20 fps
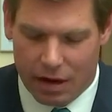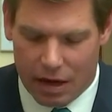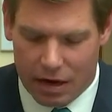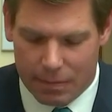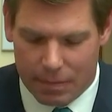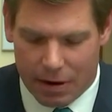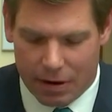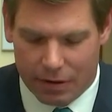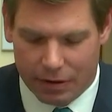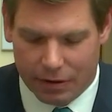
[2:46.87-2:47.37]

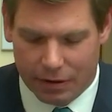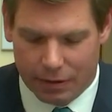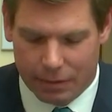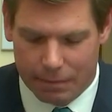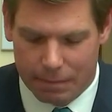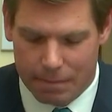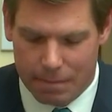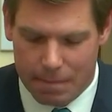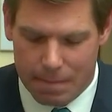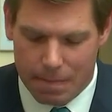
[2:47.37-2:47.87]
in
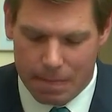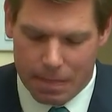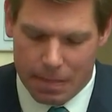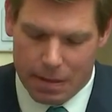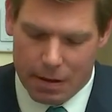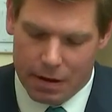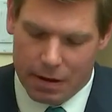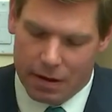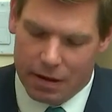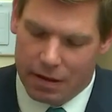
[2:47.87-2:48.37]
America.
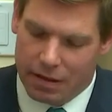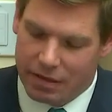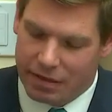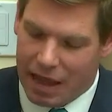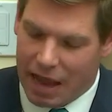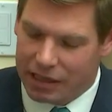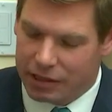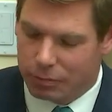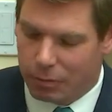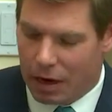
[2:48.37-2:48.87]

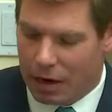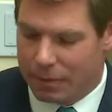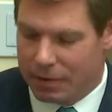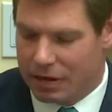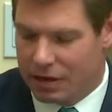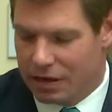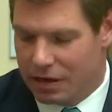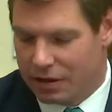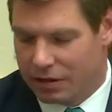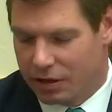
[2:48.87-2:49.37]
That's why
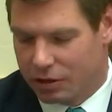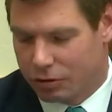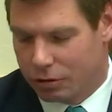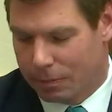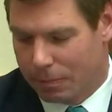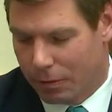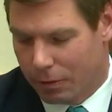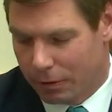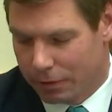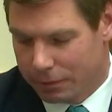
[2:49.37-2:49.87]
we need
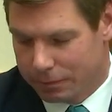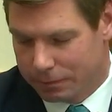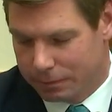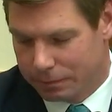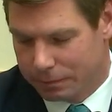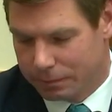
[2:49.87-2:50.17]
this report.